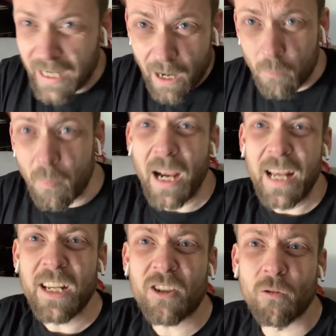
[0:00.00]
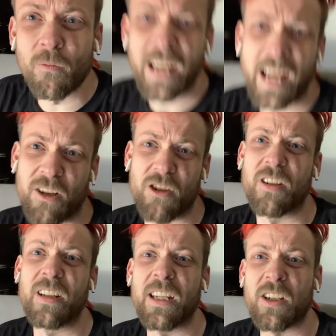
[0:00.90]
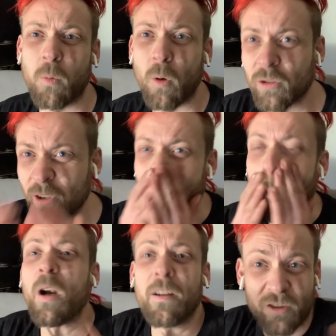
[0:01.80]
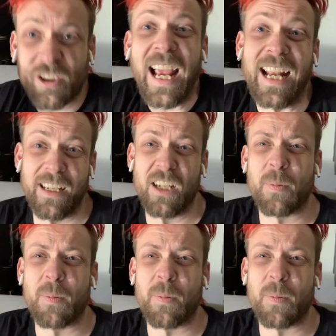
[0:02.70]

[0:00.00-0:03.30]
Now, my initial reaction to this was one of sadness,